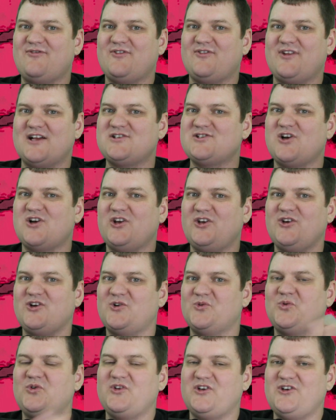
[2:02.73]
that's all you can
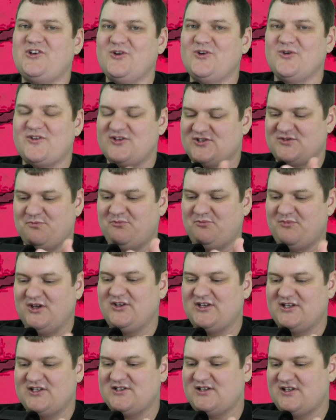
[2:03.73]
really do. And there's
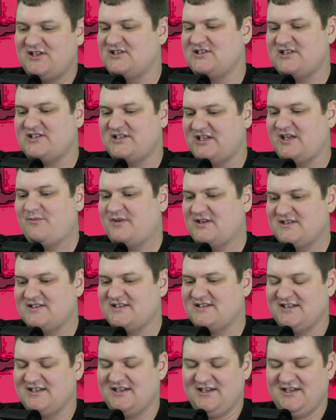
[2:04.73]
millions of these semens,